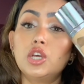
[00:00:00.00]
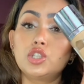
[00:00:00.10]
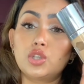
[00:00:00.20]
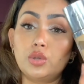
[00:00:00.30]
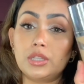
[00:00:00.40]

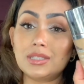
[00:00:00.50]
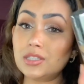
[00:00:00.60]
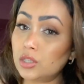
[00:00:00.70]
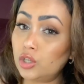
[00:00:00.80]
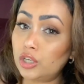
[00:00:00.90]
So this
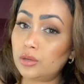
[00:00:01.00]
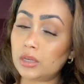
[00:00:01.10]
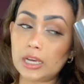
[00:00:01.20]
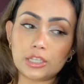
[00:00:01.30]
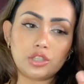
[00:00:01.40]
is a good,
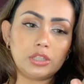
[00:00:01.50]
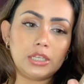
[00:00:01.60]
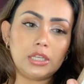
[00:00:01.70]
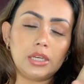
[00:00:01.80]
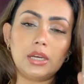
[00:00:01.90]

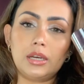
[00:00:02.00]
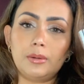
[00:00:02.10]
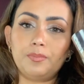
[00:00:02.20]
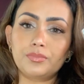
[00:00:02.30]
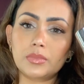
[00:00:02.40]
actually,
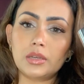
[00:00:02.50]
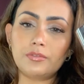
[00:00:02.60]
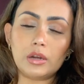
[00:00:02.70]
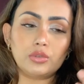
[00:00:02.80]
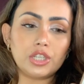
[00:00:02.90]

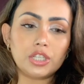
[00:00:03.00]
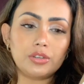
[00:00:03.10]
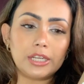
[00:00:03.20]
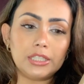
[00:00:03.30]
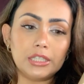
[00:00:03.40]
foundation
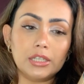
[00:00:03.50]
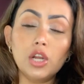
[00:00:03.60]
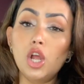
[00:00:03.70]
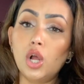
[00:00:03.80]
right here.